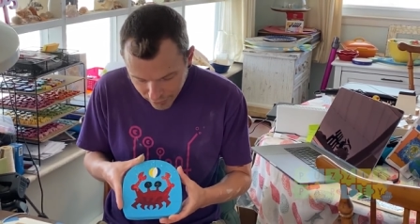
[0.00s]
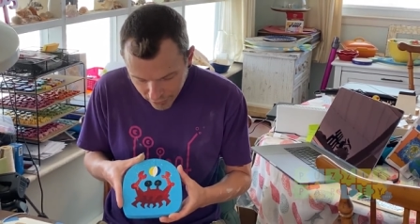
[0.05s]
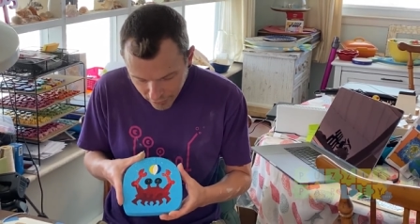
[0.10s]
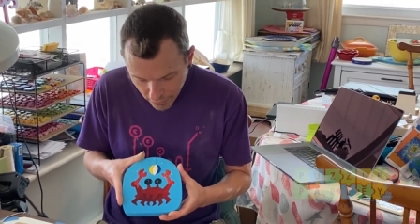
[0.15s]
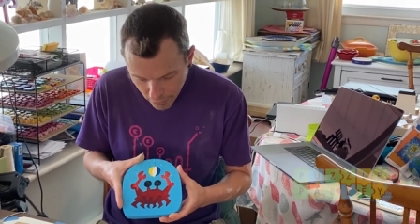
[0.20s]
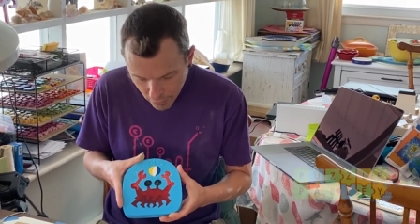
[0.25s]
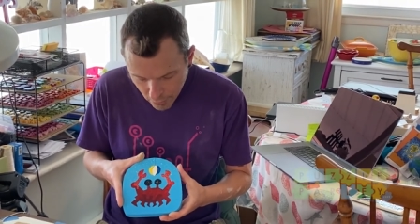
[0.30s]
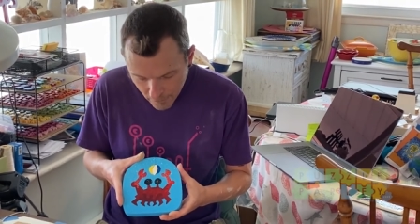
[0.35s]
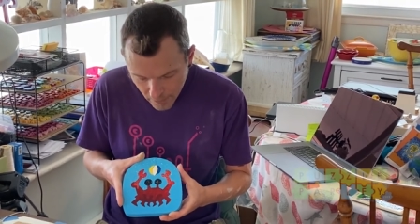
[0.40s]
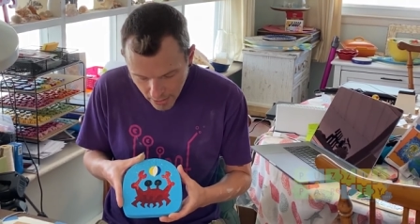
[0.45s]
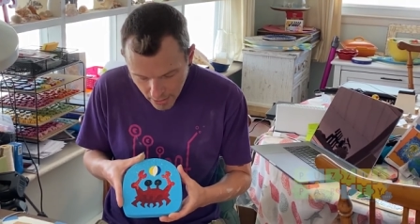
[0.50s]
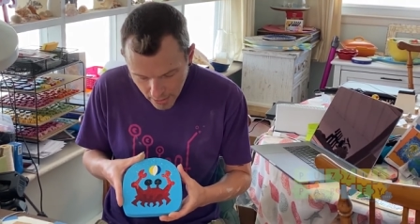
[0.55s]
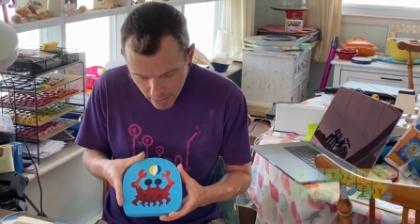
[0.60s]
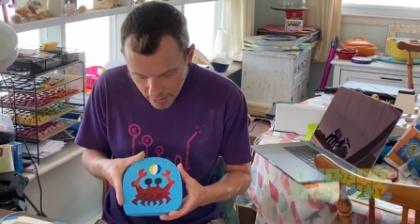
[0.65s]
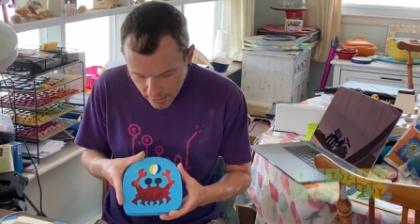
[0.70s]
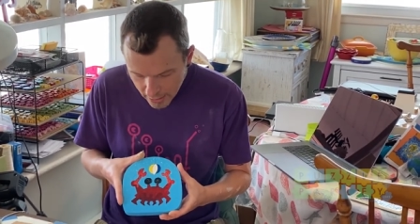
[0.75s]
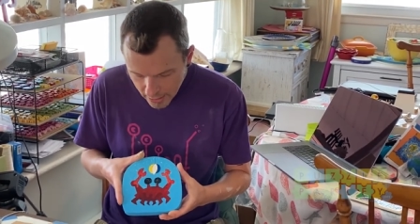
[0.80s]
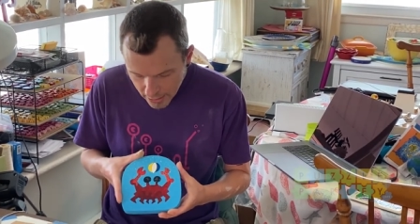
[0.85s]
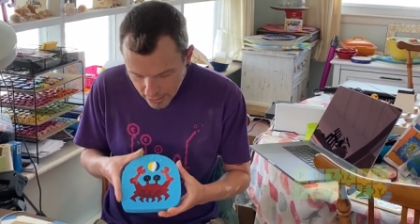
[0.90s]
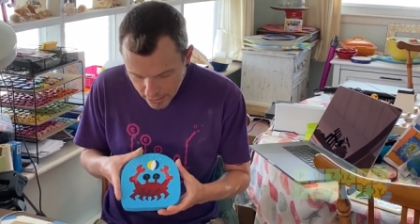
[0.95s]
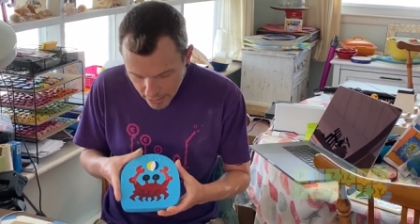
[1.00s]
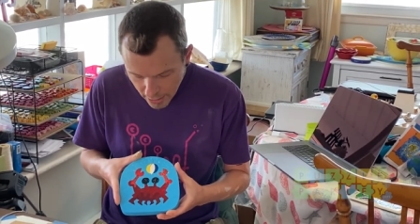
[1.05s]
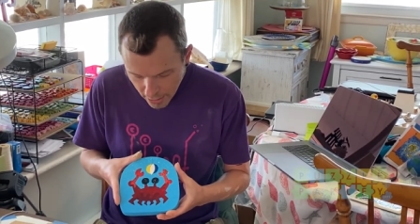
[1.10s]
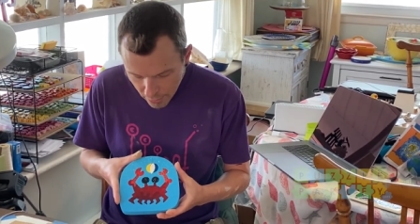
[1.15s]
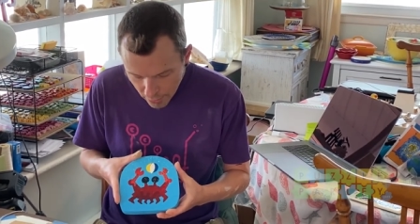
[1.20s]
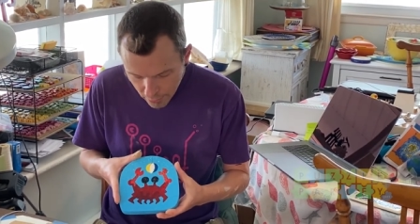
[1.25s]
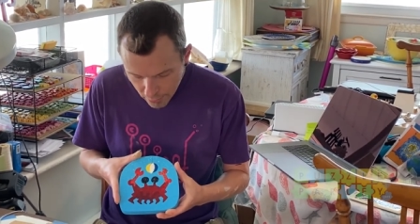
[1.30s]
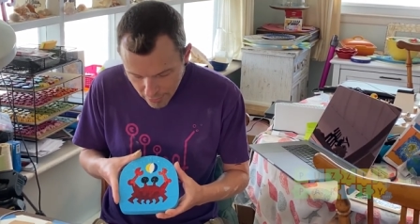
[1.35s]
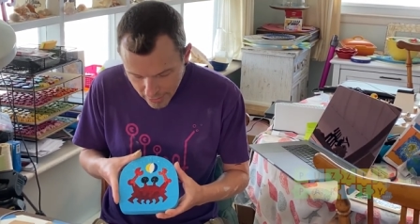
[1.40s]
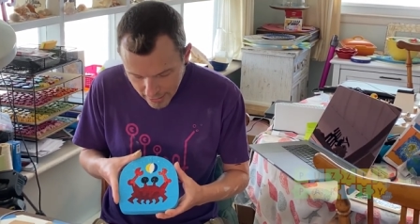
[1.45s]
So, you
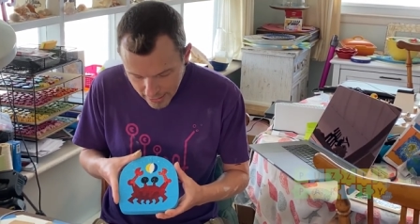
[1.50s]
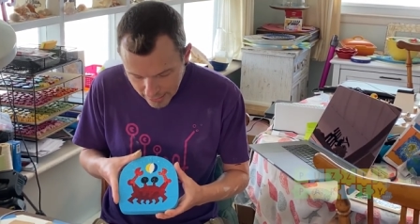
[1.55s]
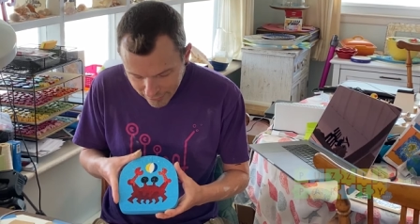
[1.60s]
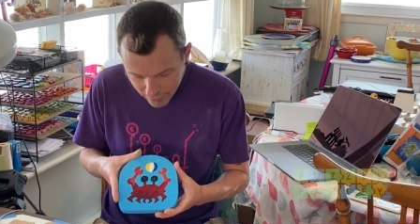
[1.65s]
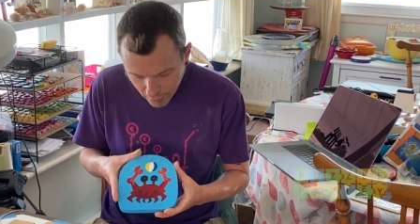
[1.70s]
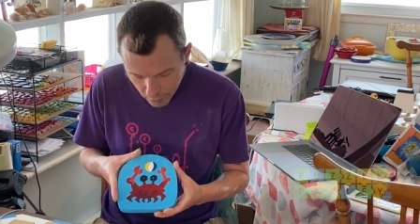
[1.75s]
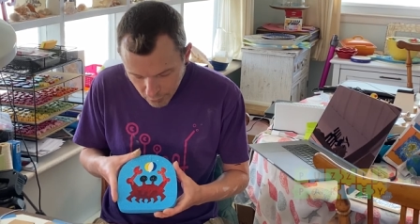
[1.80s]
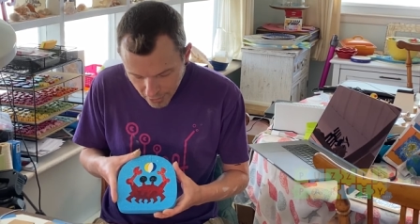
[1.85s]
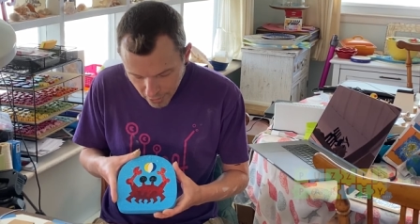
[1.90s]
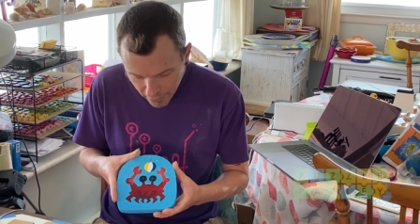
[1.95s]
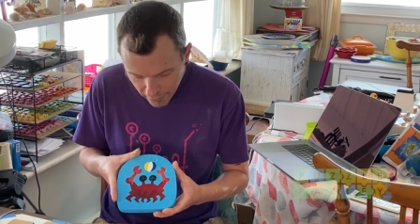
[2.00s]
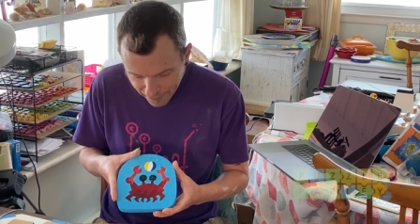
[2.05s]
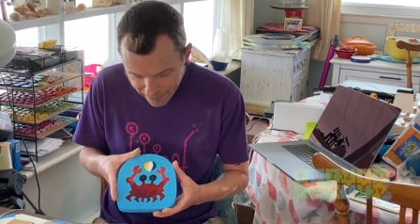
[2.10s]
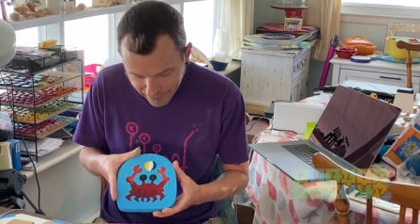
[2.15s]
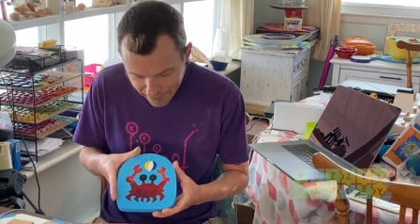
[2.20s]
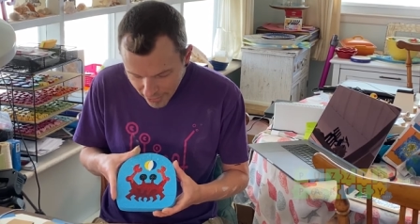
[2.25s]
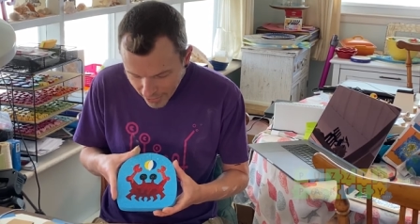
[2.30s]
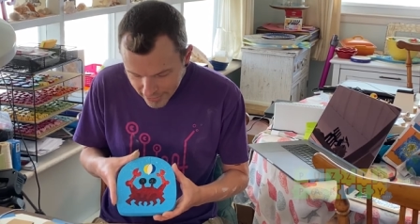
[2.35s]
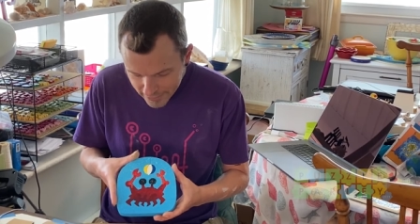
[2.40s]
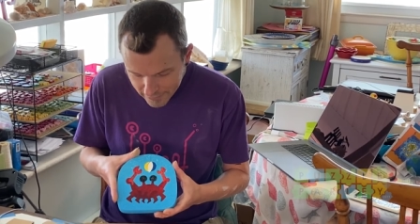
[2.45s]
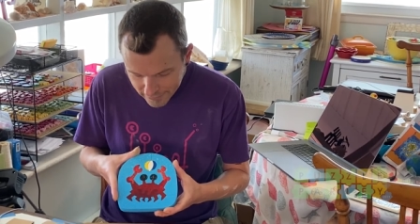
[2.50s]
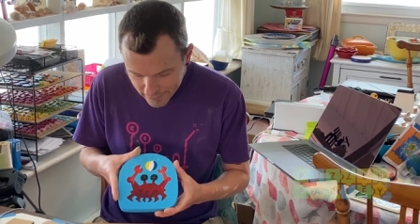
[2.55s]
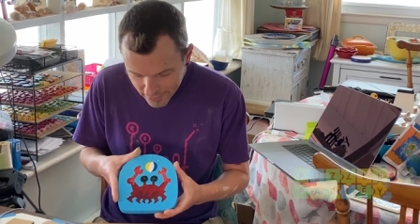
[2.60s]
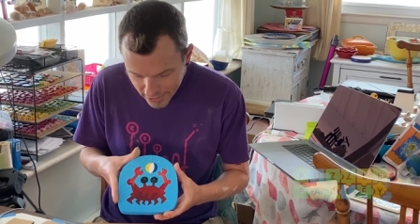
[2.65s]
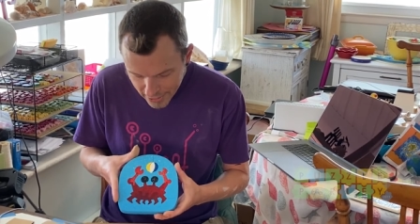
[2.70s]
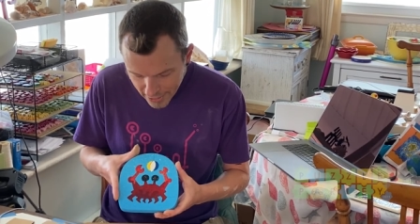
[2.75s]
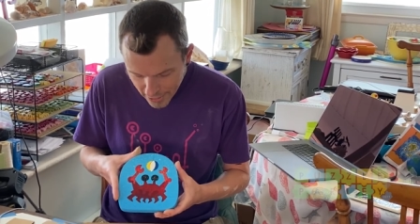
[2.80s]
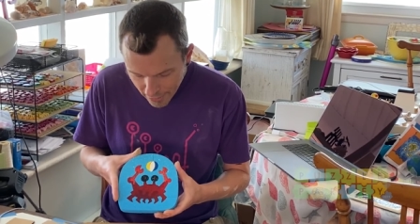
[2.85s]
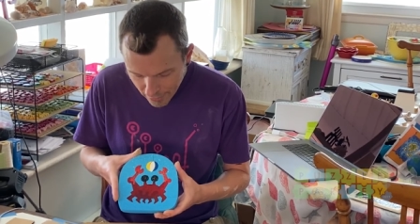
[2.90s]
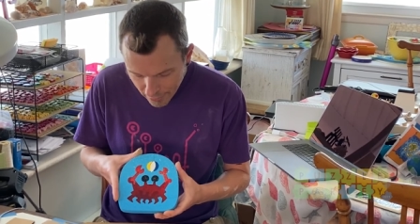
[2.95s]
know, it's a real fun,
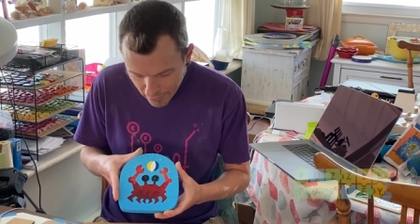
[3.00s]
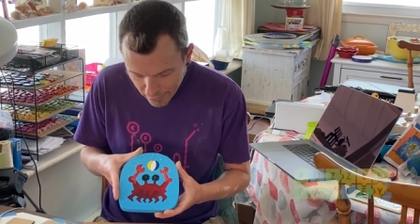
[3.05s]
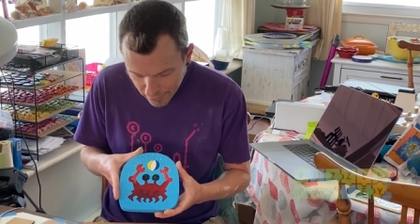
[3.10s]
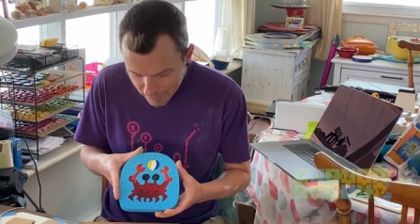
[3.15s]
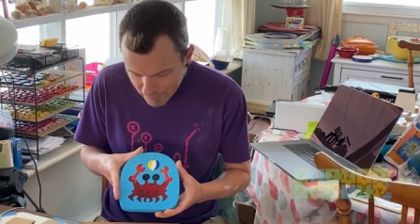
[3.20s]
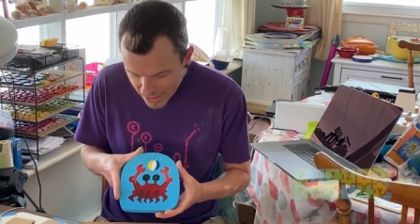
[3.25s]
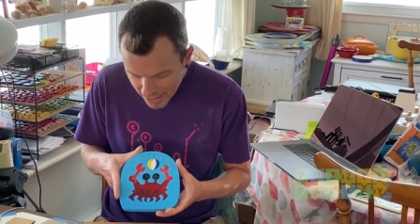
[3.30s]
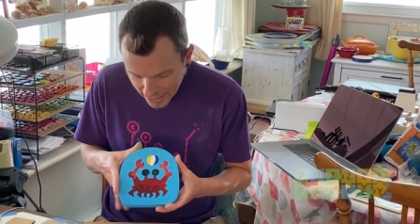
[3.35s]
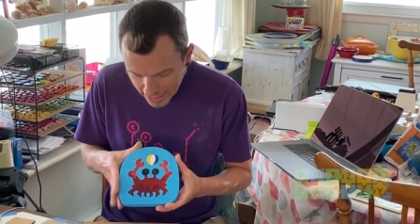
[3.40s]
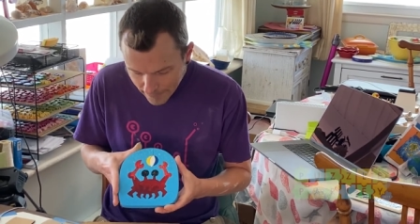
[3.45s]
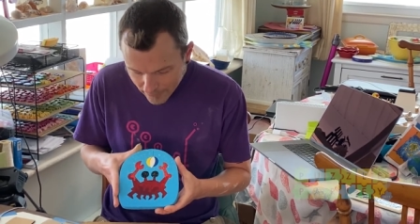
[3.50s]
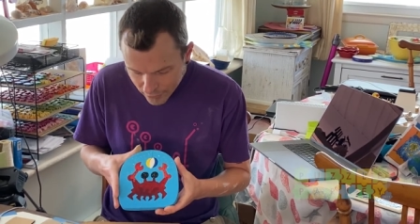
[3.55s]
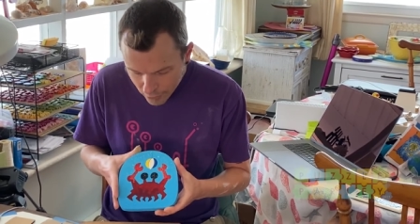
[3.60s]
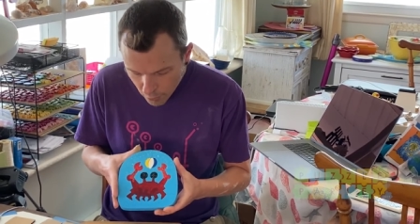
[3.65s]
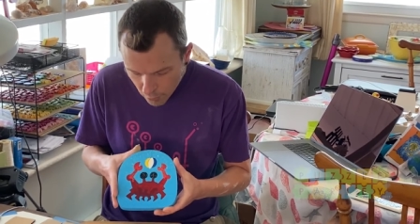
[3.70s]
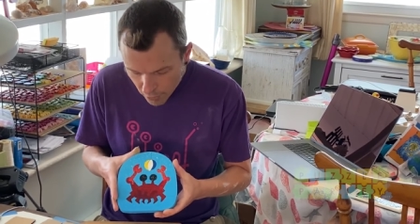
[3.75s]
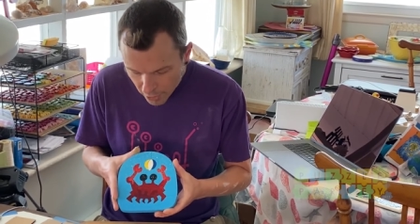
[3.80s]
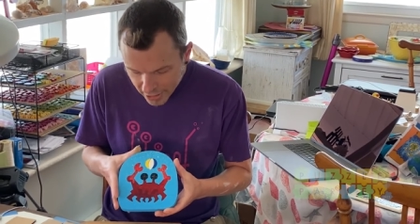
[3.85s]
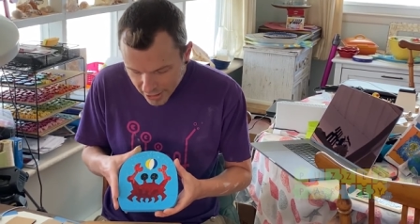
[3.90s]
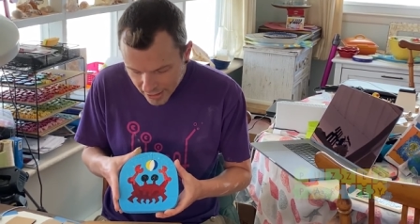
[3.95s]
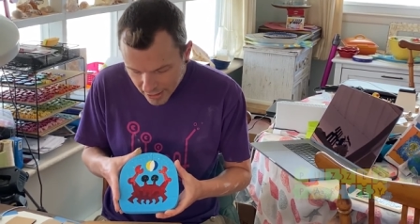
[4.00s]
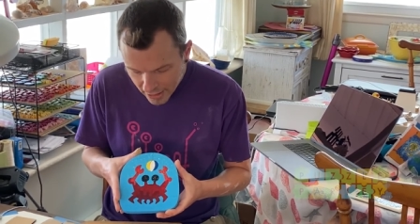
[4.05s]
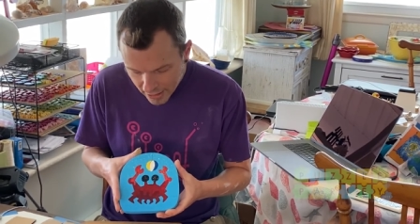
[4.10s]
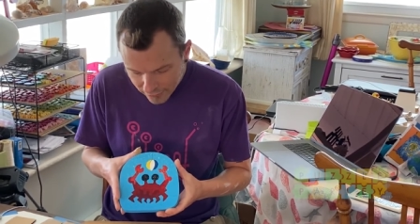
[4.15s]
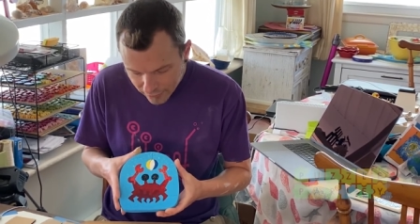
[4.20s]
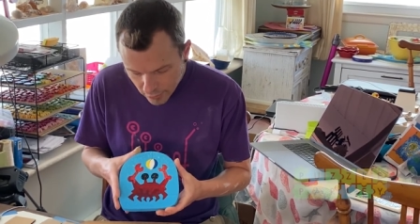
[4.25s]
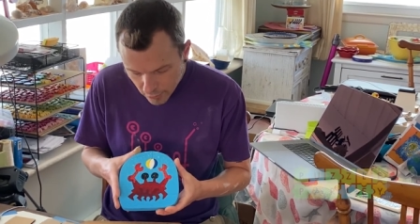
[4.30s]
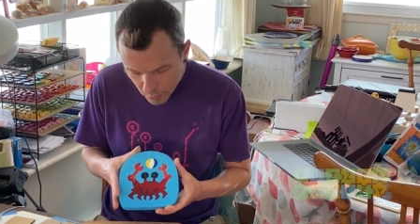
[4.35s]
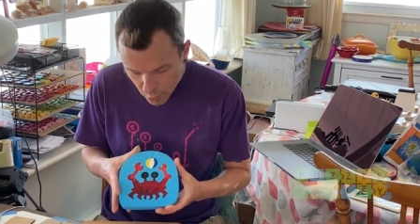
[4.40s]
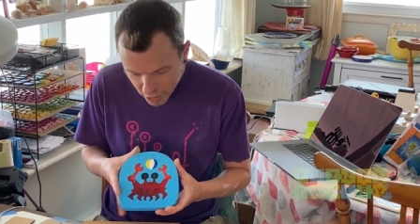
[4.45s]
you know, medium to working
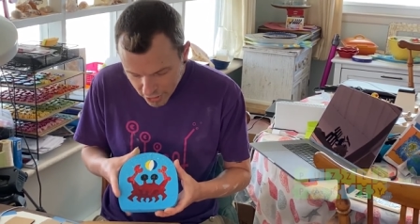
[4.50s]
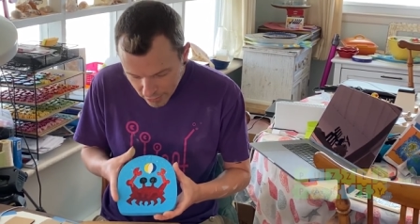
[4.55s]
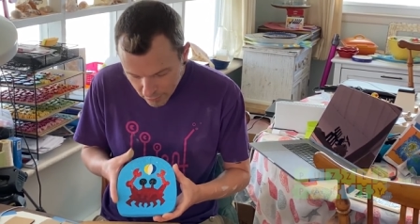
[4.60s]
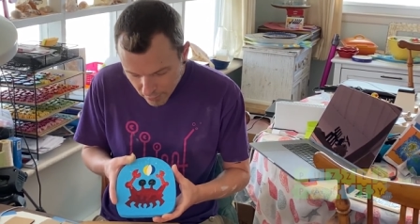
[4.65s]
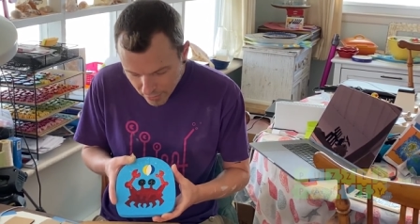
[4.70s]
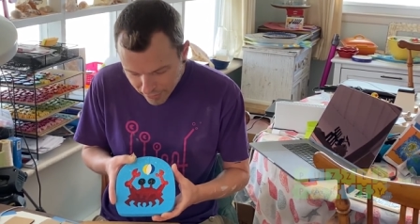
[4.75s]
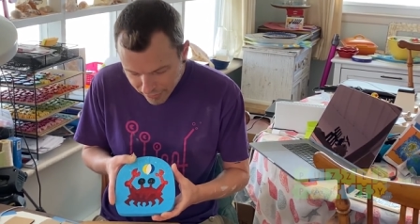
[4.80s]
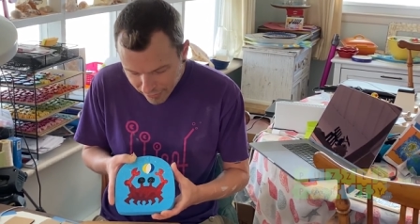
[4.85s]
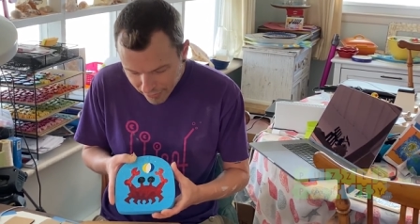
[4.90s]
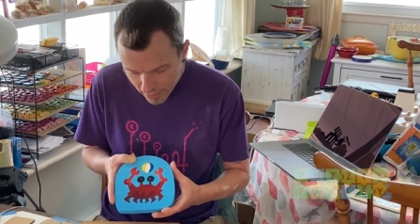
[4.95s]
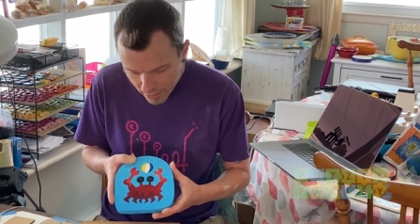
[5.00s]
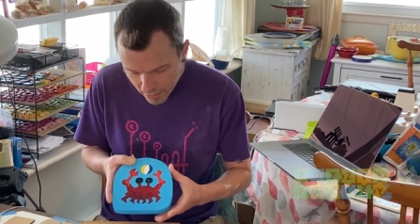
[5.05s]
because you're working with,